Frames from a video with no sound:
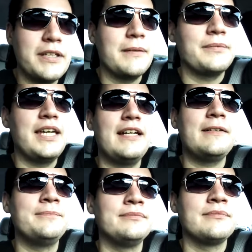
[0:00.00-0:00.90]
Wake Up
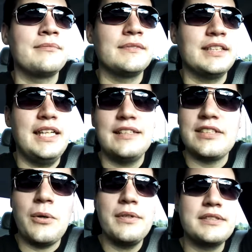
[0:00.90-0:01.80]
Now, and
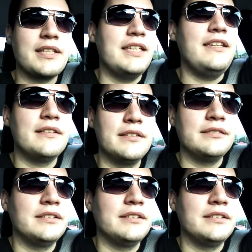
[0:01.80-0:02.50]
it's always either,